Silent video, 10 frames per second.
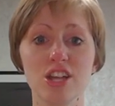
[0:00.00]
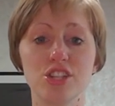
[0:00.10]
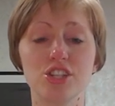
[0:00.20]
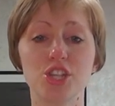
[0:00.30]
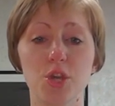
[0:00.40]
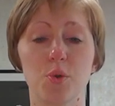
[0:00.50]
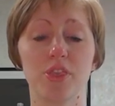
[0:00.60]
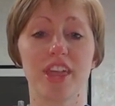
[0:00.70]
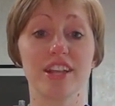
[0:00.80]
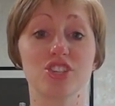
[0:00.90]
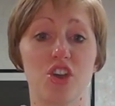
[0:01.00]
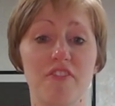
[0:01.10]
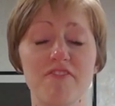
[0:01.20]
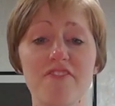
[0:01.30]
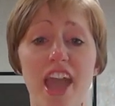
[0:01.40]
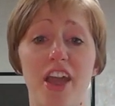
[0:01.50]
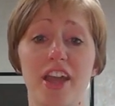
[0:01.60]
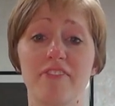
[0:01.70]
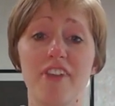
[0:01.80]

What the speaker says: to do things that are very,